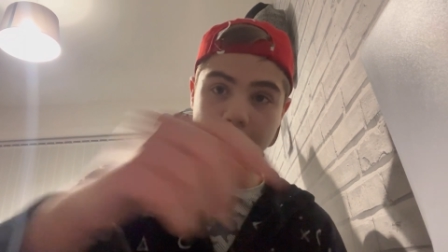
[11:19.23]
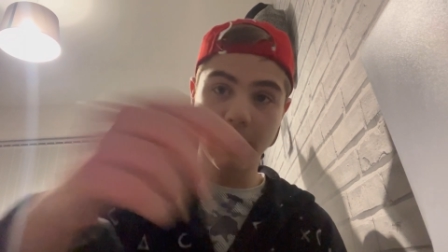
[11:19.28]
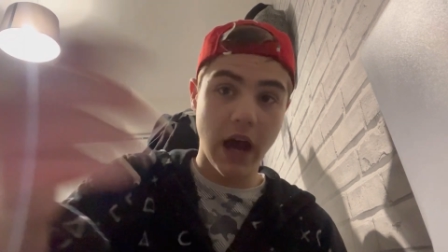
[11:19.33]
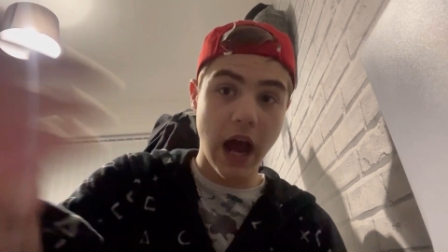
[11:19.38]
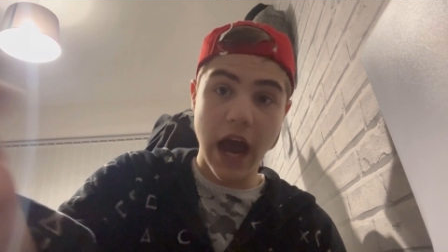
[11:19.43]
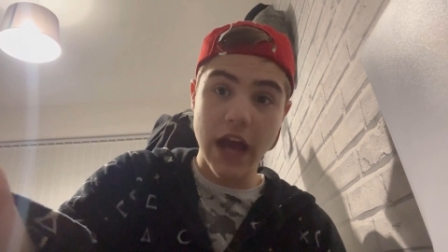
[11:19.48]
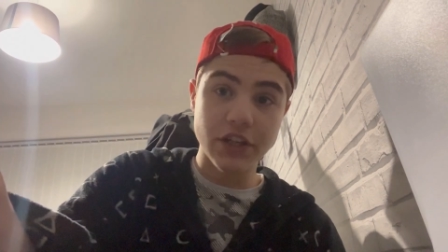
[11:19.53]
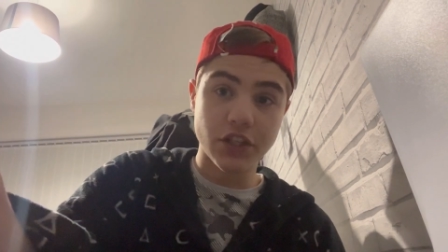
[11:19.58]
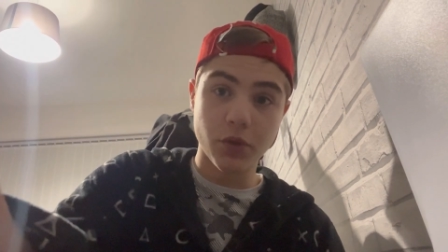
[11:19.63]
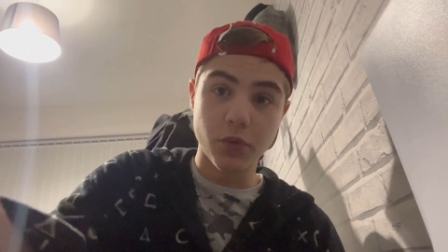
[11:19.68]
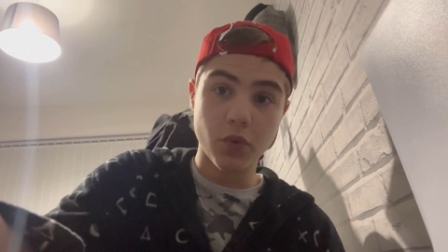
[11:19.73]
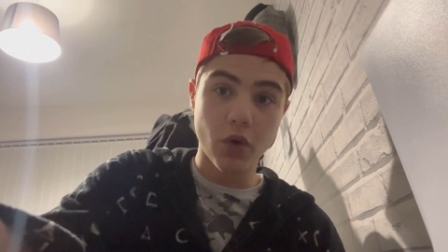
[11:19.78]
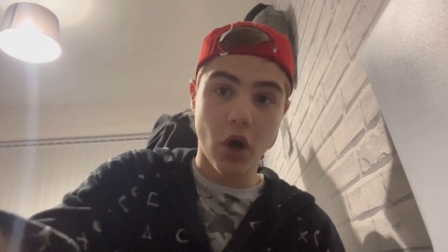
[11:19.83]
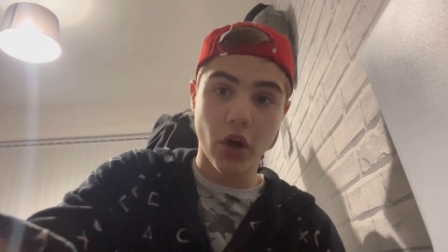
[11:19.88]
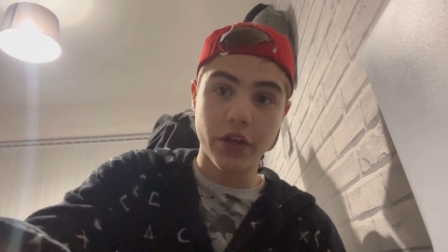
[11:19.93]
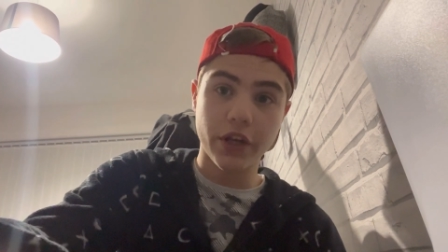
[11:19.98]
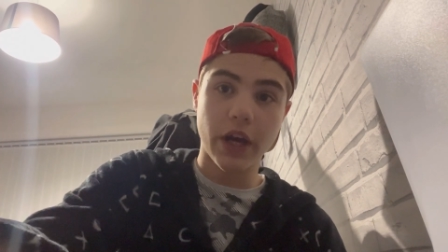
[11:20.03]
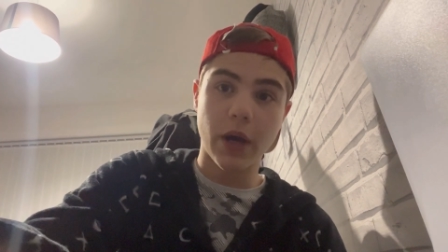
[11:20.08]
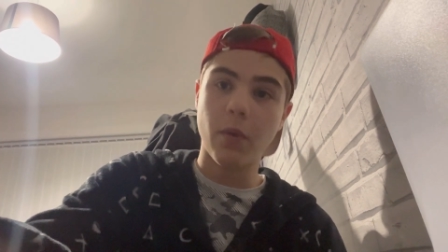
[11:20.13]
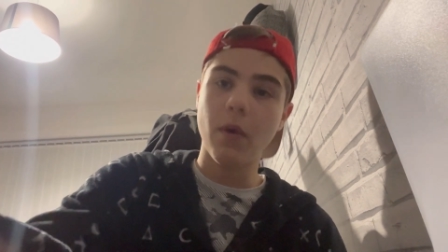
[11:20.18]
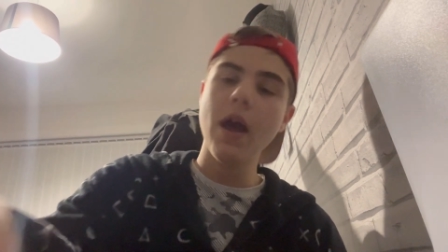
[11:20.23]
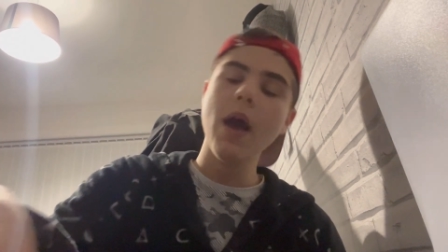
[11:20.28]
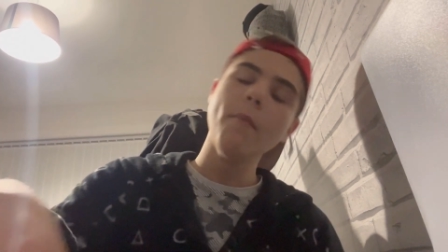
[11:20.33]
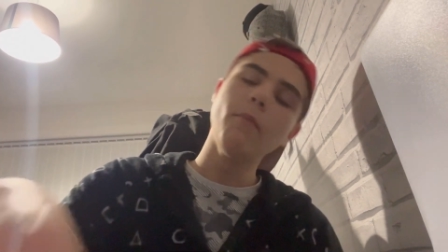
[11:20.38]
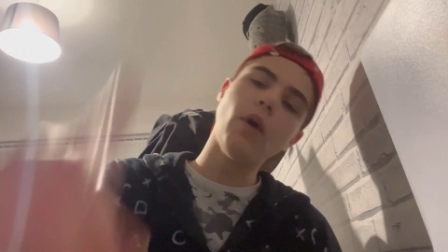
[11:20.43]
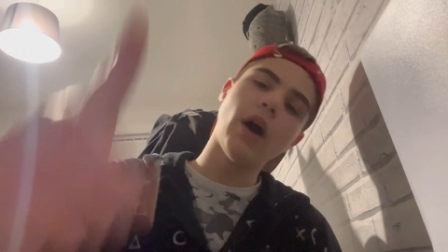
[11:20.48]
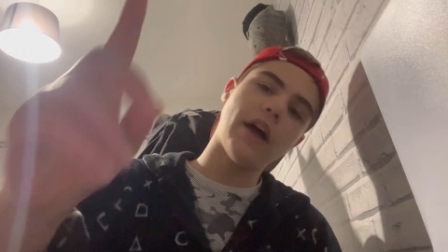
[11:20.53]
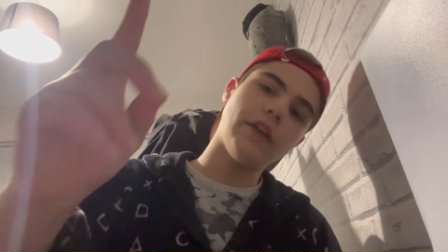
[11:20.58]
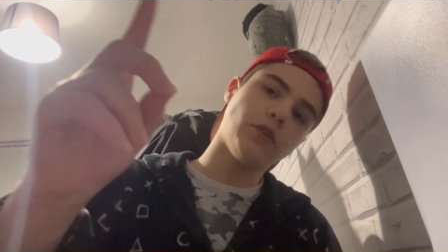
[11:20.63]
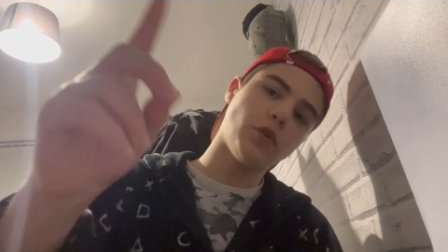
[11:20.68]
I do not know.
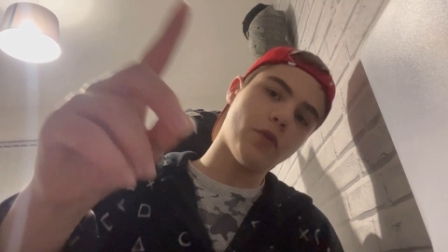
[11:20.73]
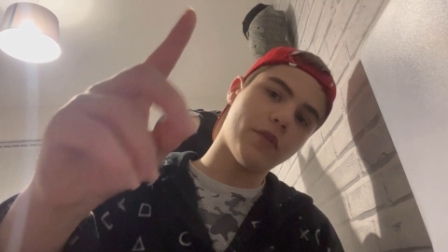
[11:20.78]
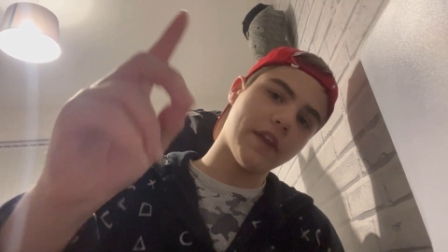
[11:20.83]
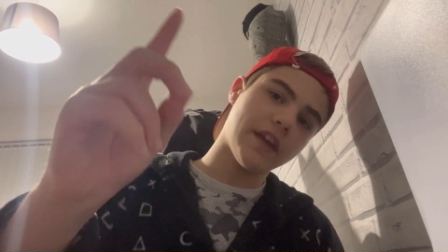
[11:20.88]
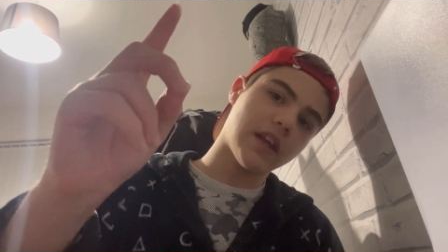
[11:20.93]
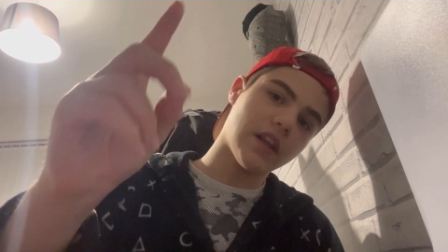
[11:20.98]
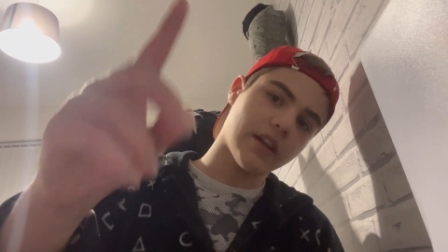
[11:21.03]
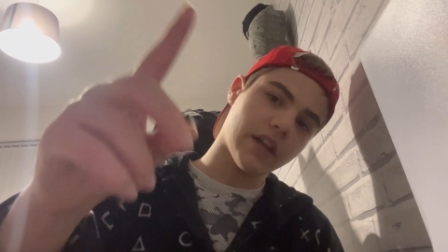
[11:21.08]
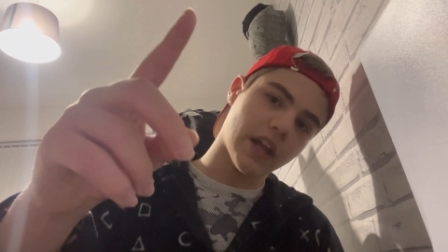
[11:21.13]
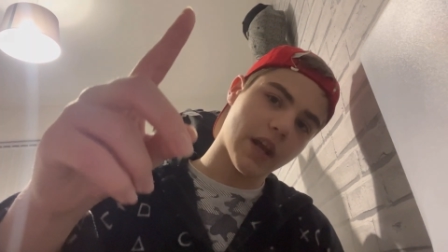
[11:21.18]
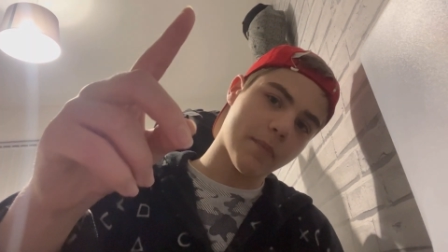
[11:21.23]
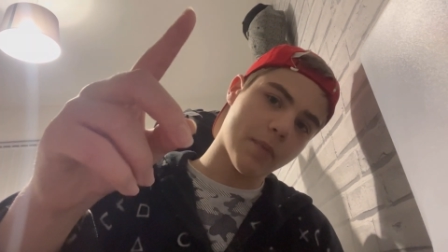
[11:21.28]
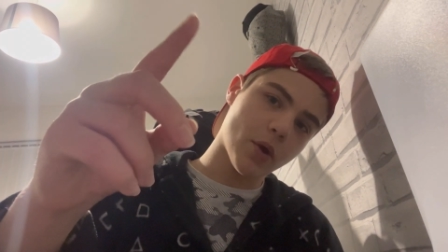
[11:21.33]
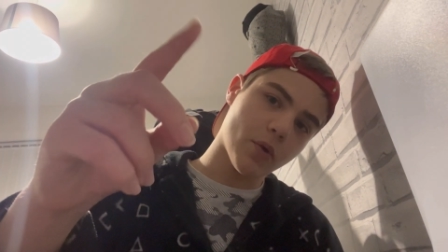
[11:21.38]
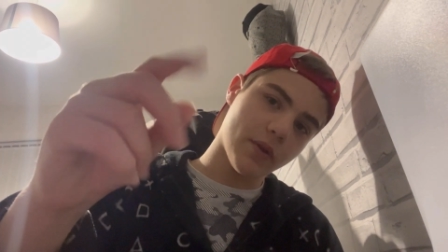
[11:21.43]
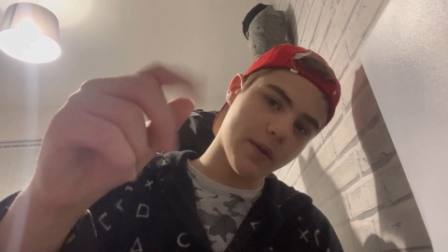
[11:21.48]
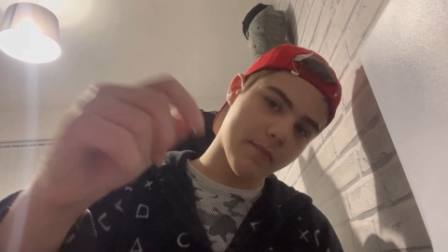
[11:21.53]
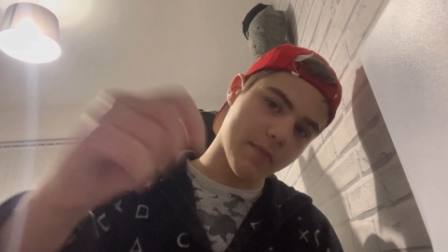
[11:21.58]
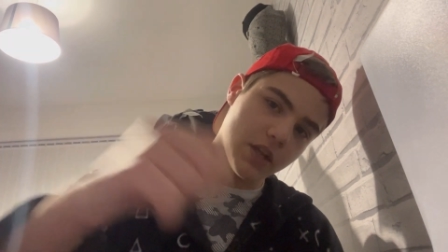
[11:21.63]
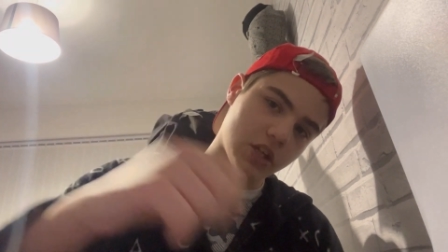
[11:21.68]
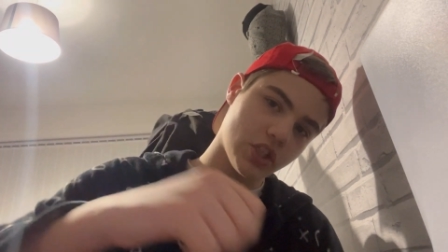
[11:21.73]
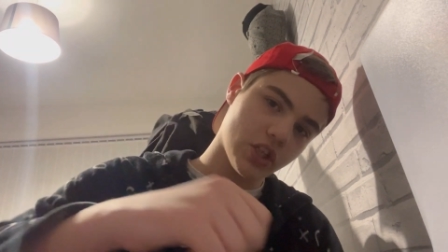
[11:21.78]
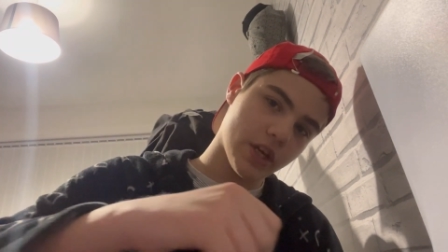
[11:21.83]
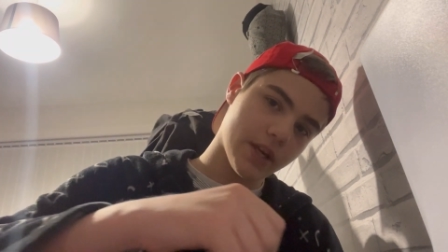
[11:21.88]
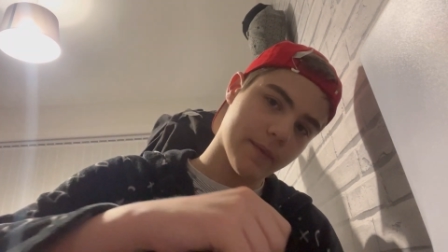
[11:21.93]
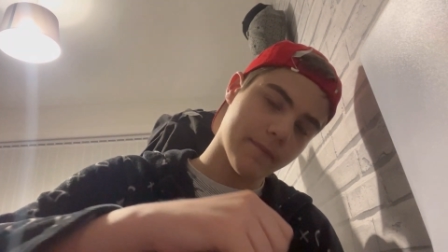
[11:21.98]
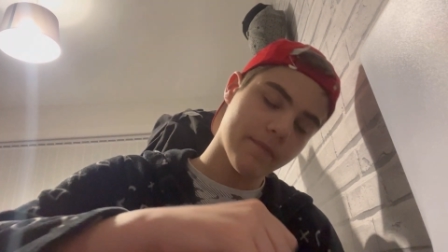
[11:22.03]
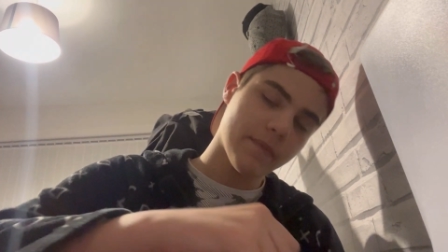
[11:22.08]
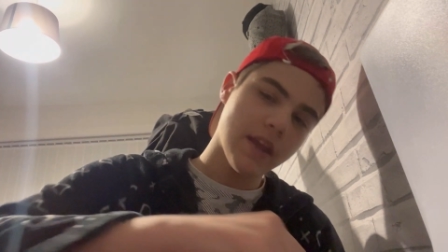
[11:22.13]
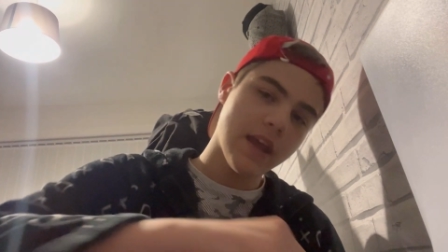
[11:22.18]
But I do think he'll get a podium this year.